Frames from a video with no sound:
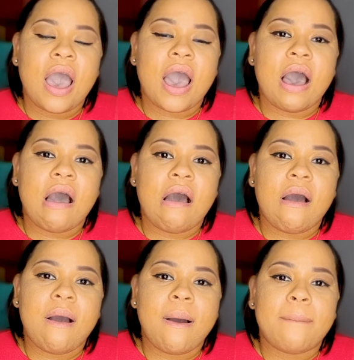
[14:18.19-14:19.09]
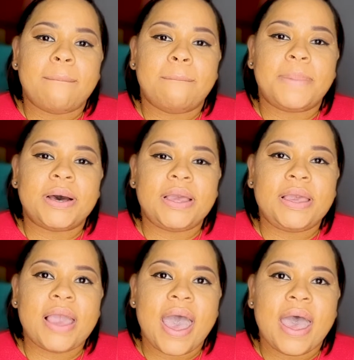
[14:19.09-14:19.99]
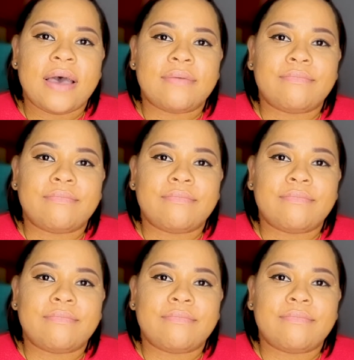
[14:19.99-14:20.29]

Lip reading: But yeah,